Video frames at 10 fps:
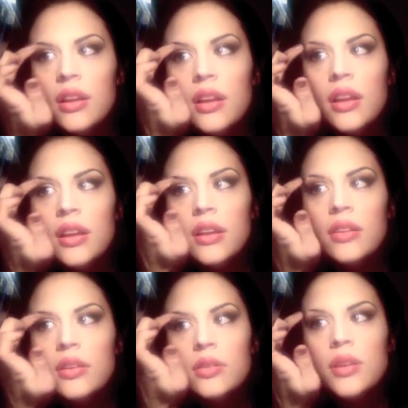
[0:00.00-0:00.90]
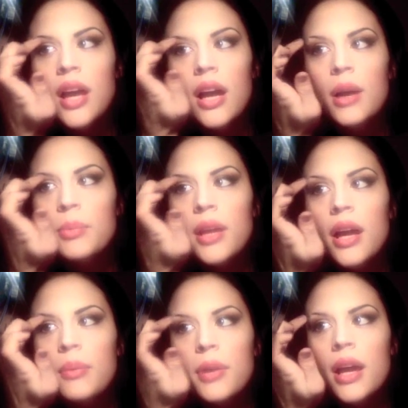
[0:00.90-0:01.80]
And you dab,
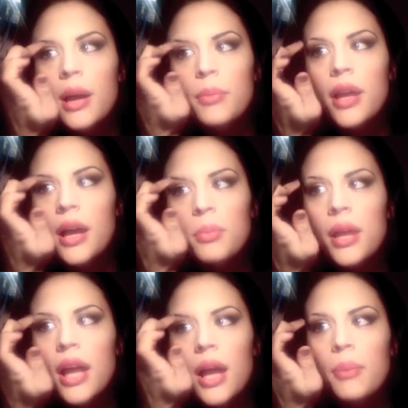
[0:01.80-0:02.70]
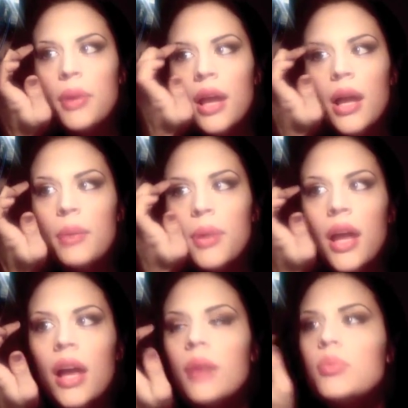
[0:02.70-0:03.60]
dab, dab, dab, dab, dab,
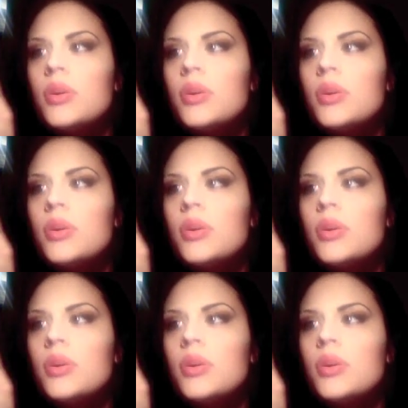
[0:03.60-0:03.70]
dab.